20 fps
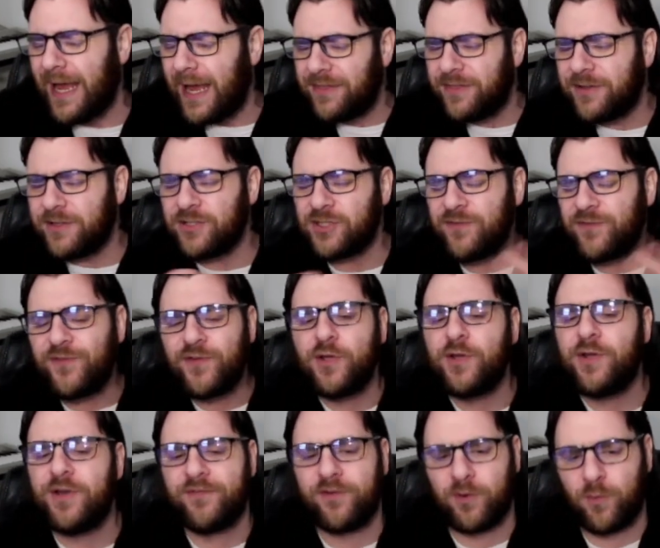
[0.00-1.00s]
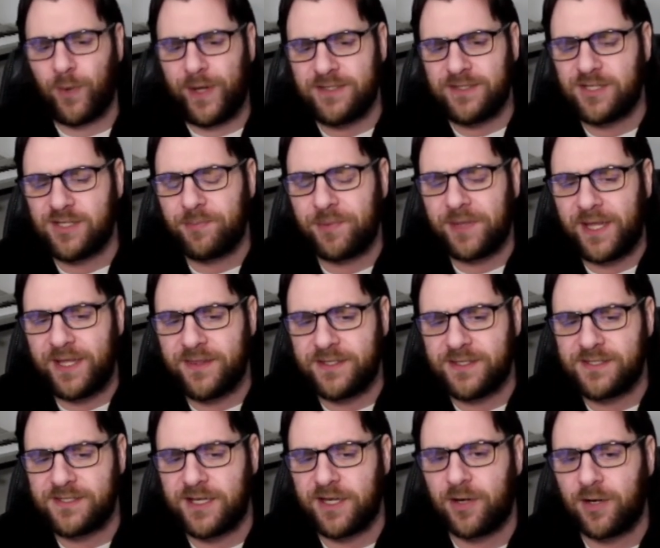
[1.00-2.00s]
There's a few different ways to play
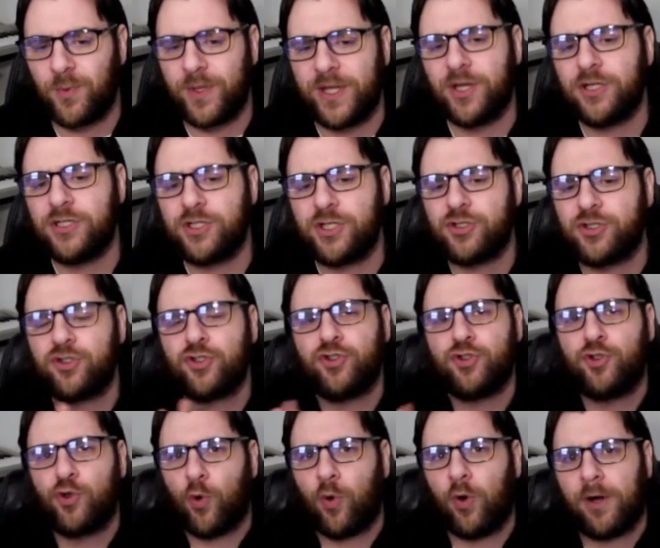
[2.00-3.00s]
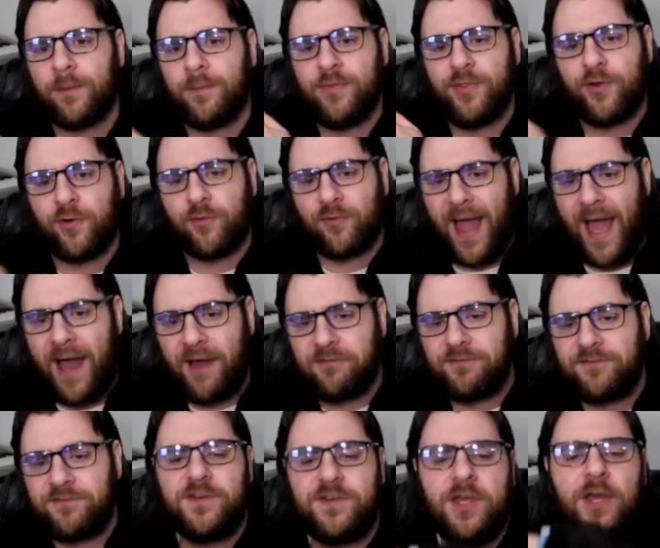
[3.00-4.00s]
this here. We could just storm the Raft,